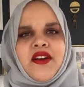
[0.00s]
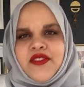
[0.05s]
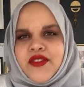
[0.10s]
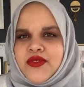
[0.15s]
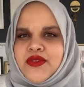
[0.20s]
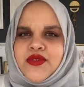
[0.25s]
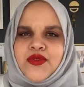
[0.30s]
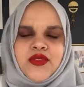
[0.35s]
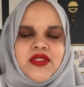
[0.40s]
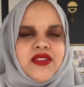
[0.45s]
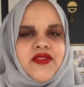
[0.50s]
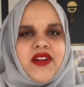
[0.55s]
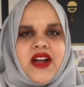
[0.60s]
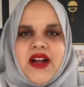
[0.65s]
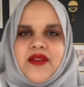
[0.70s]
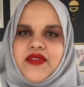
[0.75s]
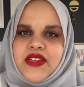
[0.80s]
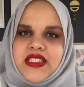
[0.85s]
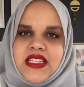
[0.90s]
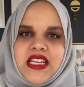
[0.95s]
those sorts of
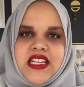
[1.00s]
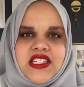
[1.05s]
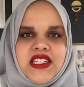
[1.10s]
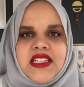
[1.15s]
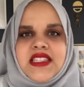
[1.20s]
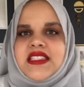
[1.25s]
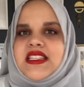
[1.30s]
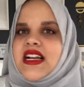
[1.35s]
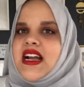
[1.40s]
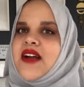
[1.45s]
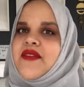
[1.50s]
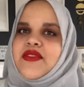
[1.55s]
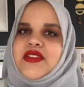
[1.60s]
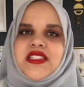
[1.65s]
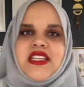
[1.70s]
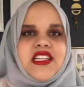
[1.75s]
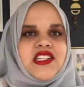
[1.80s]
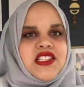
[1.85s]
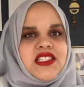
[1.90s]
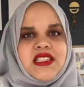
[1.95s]
conversations, the
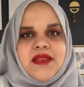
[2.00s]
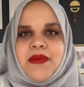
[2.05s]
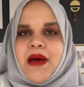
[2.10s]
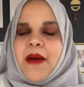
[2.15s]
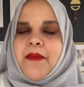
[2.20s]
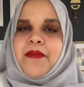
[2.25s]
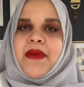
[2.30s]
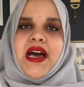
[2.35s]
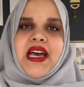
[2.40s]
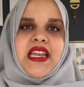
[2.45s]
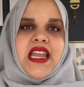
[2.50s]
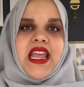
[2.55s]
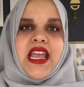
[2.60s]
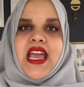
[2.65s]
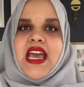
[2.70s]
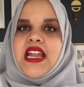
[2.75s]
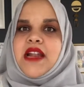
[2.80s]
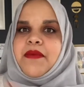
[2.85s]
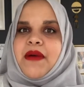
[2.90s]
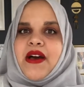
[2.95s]
conversations about money
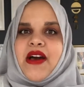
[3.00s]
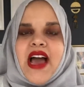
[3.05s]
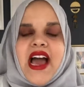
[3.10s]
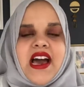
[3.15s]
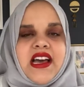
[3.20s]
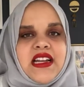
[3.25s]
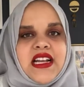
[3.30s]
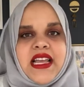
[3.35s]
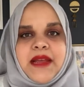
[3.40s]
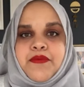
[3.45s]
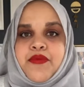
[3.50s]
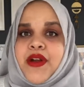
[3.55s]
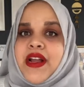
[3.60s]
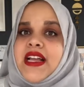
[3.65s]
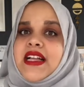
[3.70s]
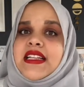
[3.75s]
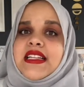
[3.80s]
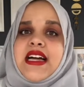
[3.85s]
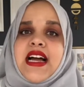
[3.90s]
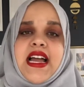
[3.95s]
and about how to
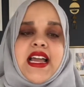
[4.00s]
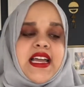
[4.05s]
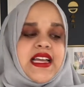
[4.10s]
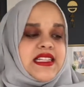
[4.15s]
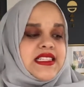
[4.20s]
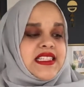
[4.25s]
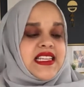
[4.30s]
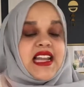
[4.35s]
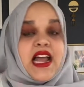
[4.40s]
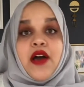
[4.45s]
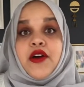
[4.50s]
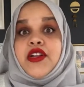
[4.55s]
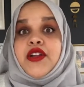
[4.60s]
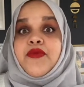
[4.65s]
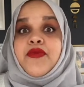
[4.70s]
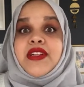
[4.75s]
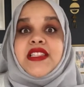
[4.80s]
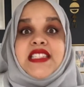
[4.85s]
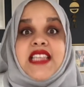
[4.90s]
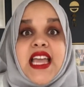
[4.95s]
bring clients and how to
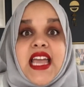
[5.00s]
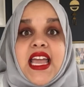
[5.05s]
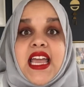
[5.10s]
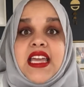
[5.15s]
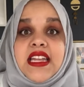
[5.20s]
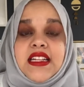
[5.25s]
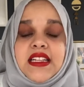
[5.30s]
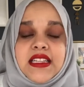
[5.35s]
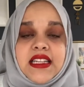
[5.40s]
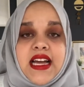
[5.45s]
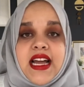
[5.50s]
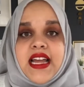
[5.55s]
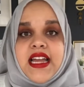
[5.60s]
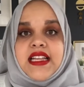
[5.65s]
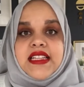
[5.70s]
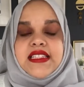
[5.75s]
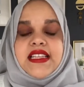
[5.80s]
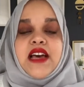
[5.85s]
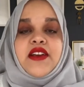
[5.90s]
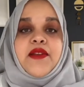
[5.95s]
retain
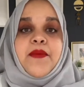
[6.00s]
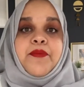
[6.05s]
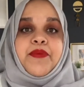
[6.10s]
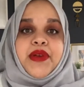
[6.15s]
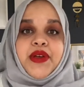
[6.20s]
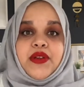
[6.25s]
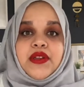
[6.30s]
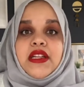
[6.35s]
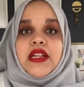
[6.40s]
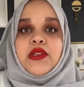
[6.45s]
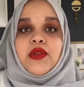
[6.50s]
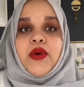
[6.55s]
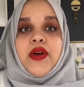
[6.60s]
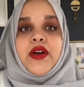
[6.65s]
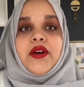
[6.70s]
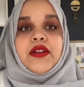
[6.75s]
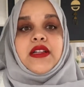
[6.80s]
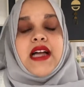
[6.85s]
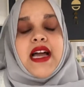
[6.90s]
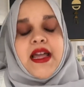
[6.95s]
clients, how to build a
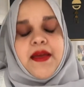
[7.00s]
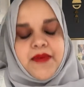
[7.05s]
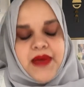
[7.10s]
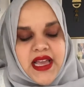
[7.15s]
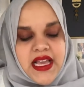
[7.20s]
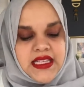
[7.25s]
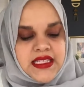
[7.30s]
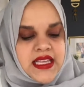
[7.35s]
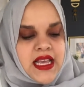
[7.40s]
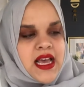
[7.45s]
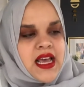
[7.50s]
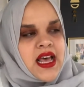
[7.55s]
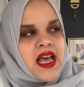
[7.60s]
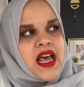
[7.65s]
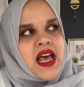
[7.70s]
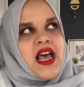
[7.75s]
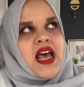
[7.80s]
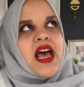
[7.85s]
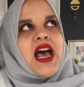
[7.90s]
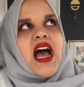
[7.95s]
loyal client base,
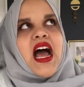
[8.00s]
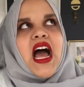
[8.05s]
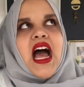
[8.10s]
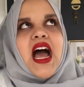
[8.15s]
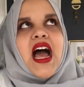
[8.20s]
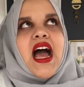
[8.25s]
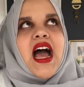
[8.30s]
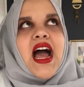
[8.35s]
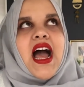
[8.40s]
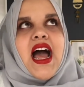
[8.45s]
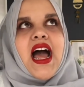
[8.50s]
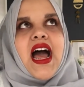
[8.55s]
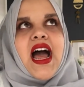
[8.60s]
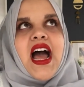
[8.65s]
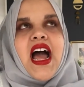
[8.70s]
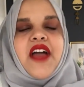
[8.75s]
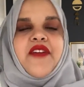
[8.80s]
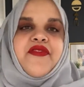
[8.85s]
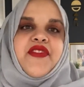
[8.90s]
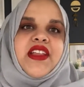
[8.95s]

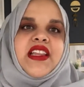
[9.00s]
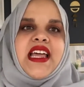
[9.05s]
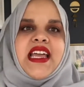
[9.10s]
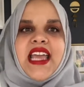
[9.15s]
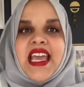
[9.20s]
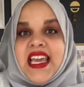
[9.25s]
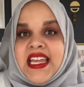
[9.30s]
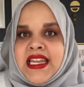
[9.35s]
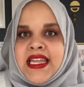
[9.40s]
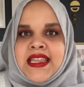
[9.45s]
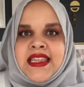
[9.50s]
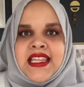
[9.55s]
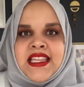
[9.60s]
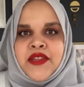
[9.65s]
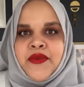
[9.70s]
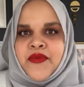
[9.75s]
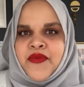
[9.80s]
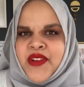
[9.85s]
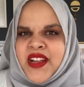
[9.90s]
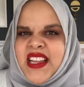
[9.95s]
I feel like anything
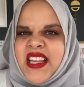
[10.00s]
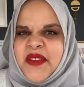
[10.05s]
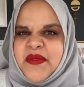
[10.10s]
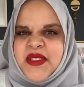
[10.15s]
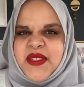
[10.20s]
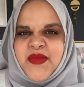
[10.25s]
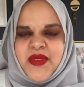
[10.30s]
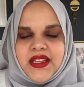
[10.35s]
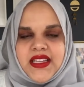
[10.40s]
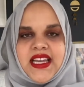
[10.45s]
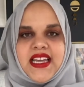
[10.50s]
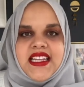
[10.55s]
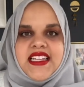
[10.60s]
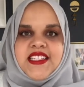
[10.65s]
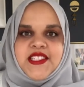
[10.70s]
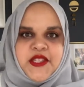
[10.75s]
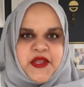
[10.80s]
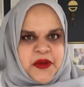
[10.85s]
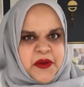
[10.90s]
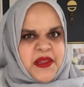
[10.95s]
that really was related
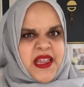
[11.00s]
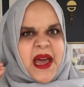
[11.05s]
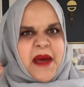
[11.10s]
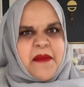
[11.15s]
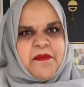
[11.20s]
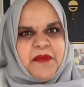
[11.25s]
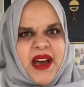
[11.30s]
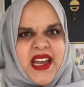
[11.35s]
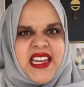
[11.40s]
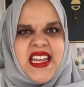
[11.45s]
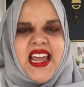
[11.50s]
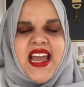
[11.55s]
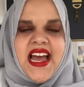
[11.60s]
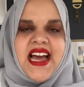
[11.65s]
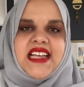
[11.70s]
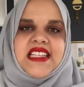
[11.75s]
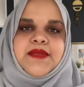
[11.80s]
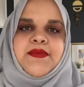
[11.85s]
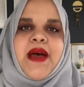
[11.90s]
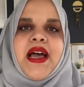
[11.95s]
to that money
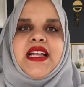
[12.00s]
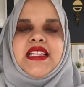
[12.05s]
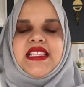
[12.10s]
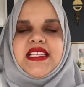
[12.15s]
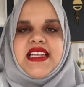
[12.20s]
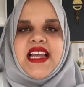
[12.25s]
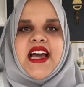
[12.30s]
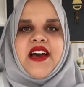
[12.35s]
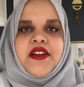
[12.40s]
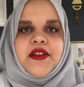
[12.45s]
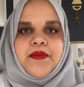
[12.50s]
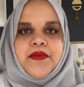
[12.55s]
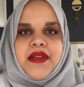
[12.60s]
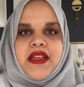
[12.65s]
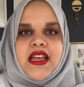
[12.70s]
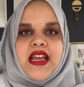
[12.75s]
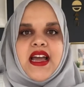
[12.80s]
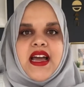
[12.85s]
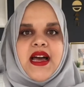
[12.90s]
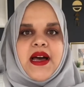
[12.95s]
aspect and how to
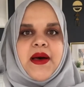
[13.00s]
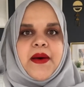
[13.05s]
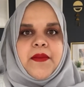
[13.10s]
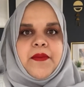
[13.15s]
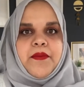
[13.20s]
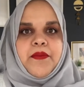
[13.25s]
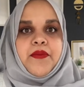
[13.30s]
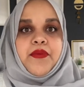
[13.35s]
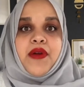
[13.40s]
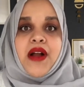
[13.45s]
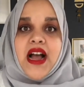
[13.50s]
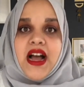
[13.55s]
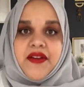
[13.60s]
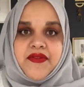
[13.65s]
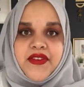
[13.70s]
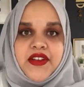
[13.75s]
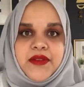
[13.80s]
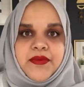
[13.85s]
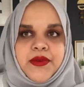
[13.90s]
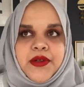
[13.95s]
become
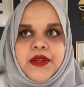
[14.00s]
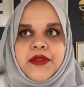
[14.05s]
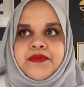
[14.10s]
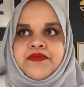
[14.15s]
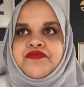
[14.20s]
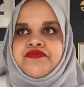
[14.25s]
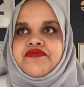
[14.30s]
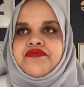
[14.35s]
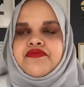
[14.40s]
profitable